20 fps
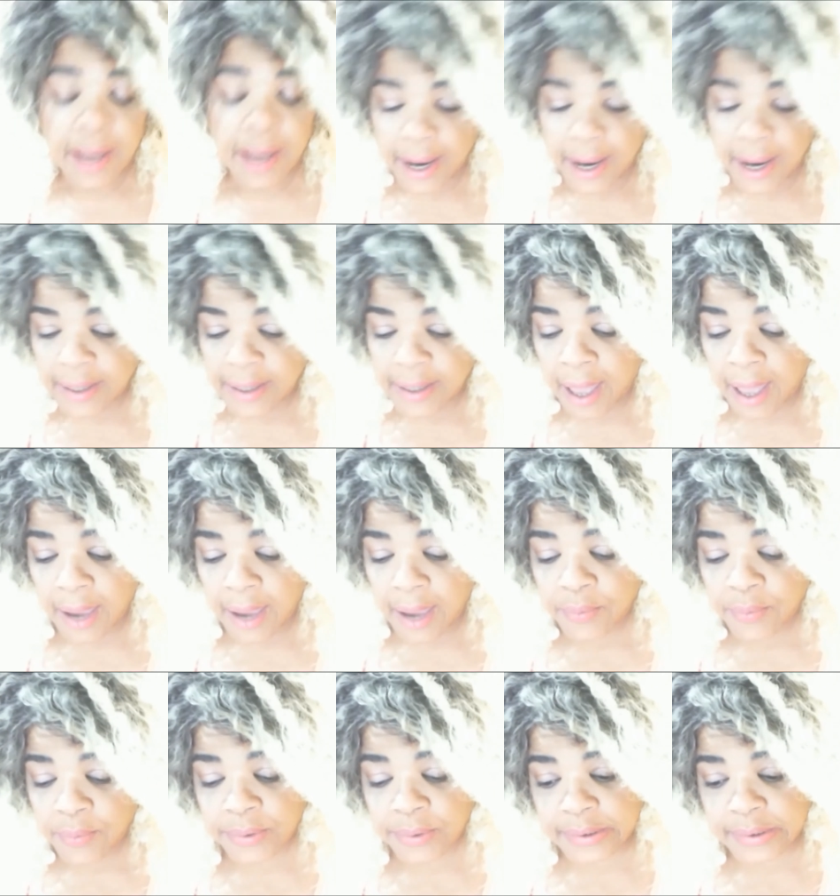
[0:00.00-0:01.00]
And I
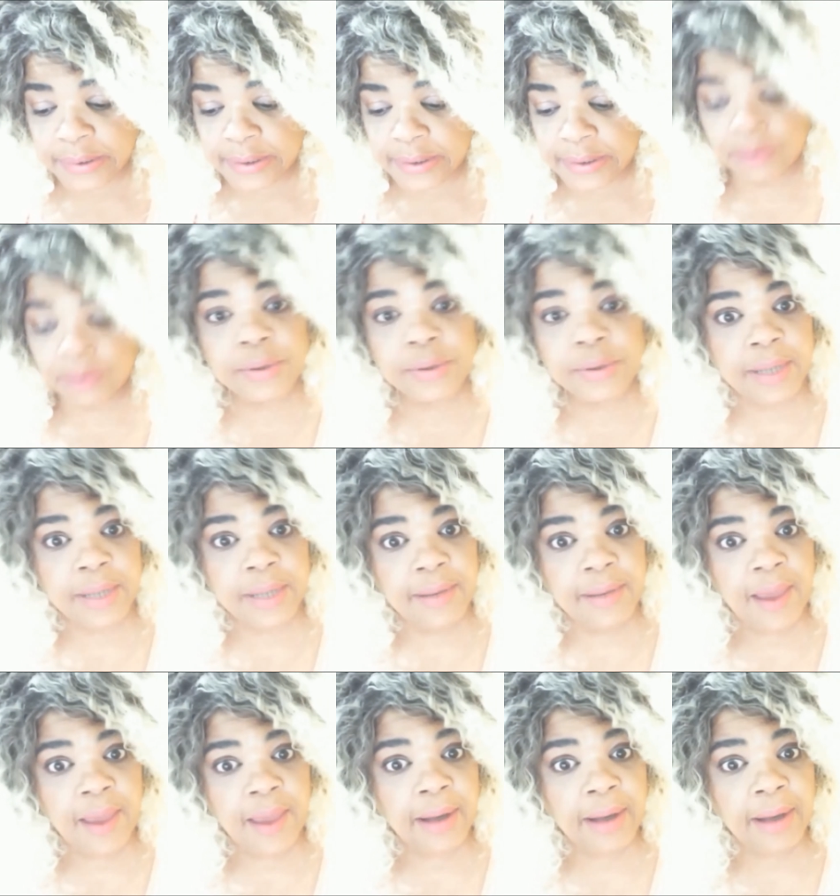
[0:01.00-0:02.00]
would still say
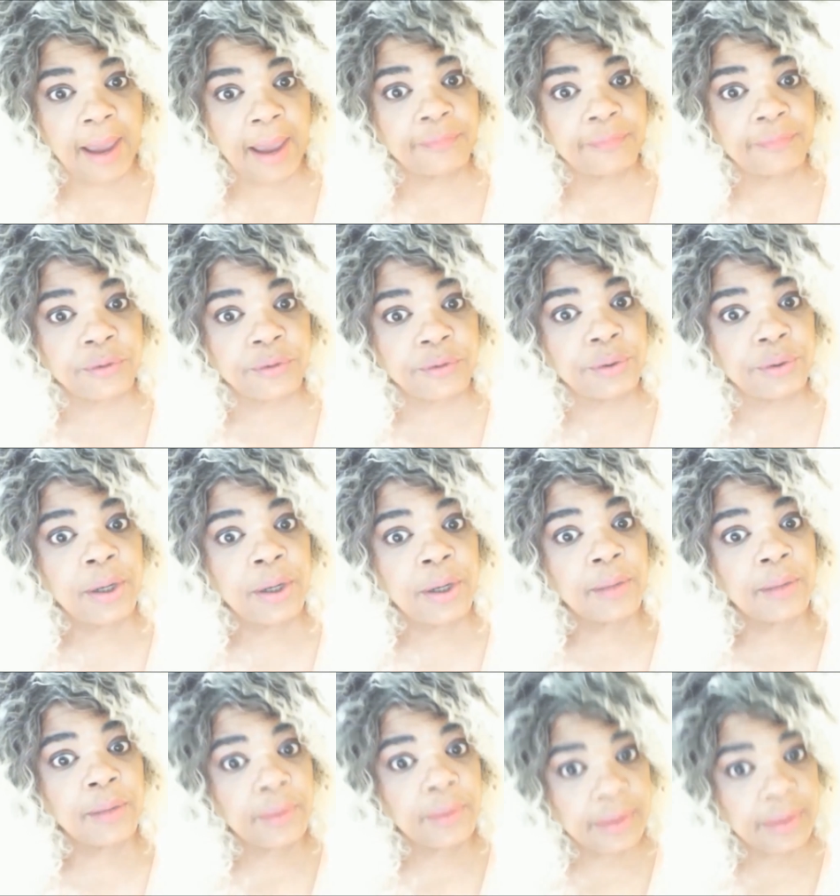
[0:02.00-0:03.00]
that after
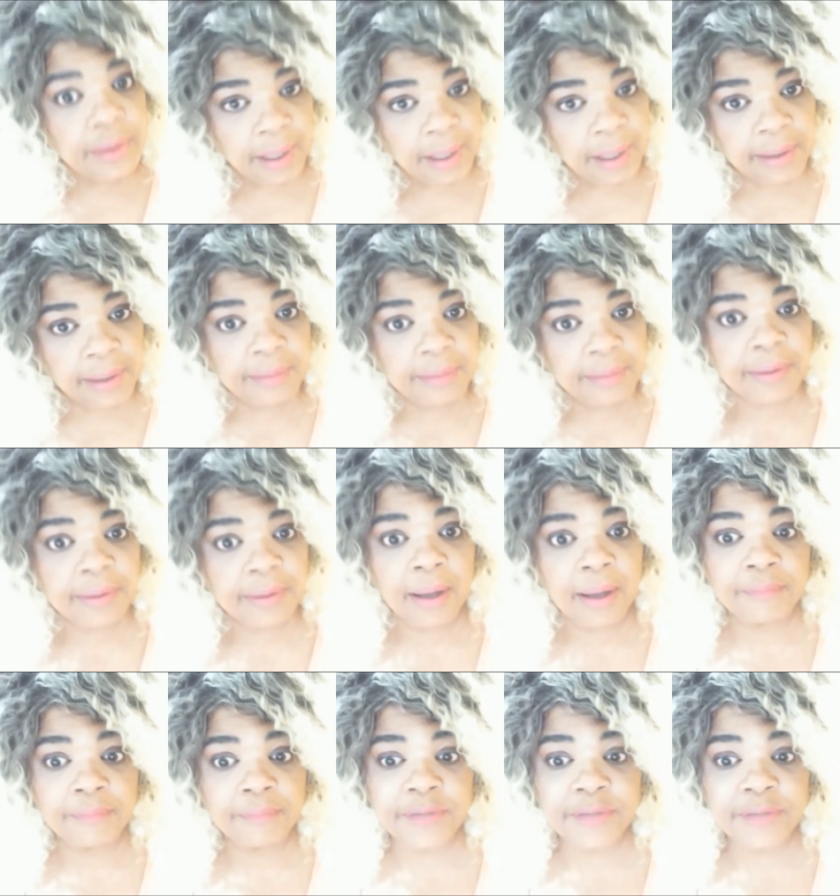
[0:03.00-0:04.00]
the 9th
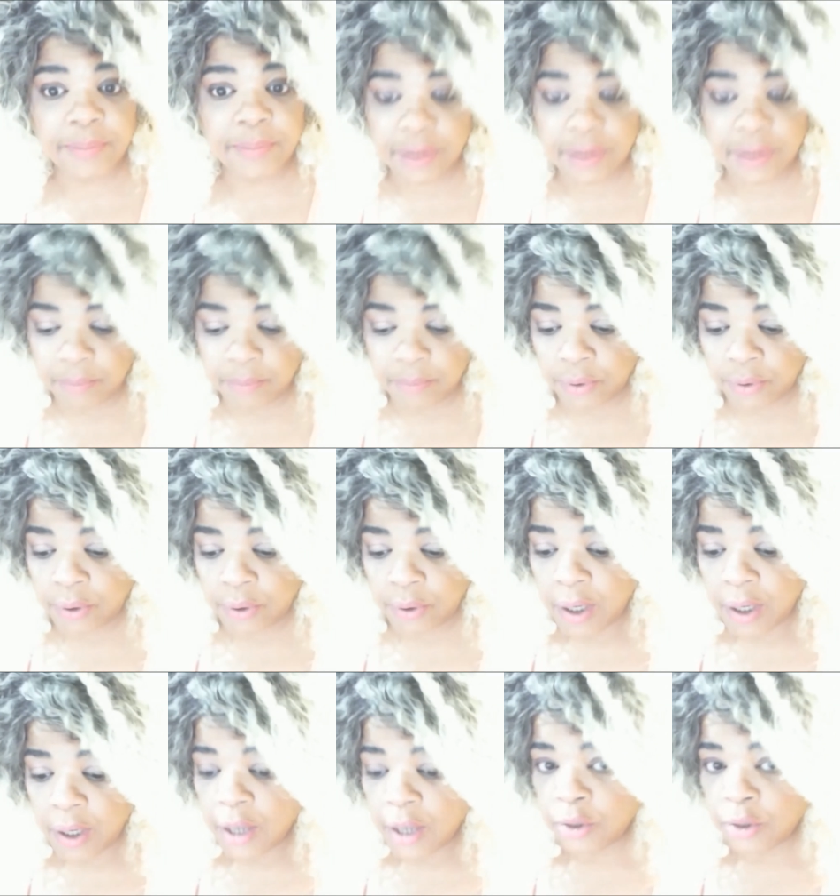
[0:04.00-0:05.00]
of September,
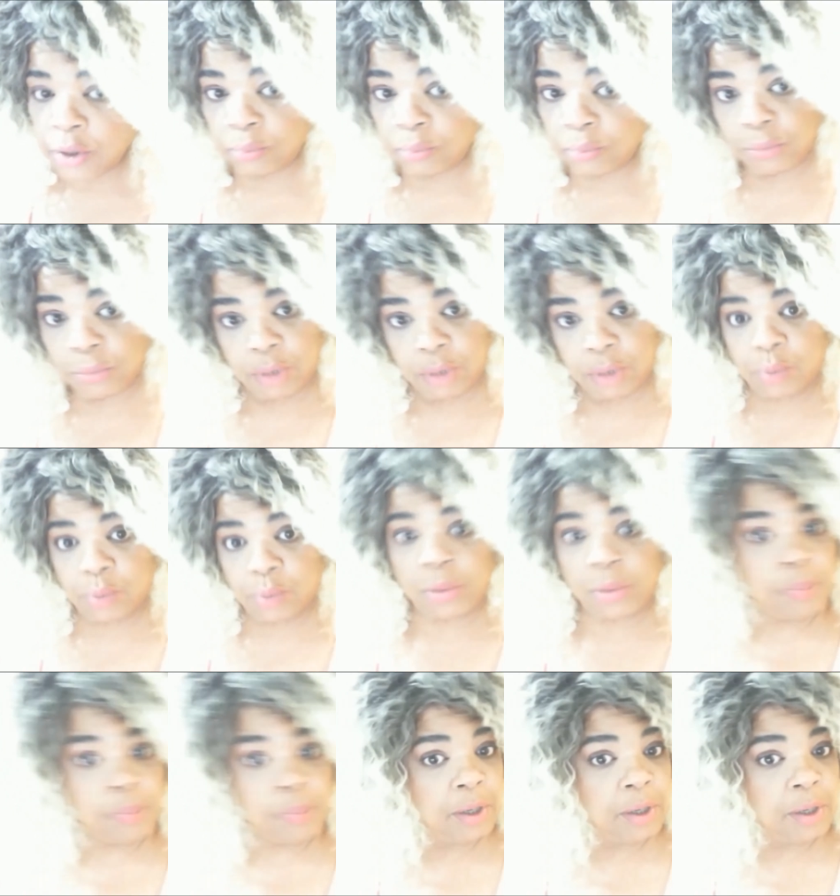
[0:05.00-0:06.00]
it
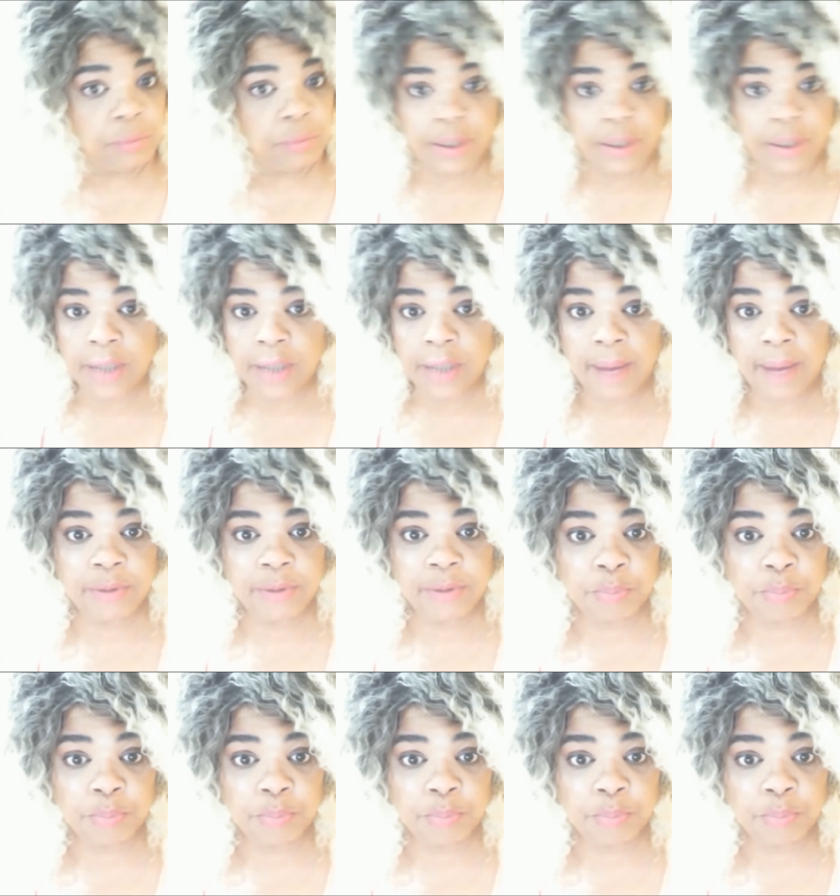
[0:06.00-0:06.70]
would be a great time to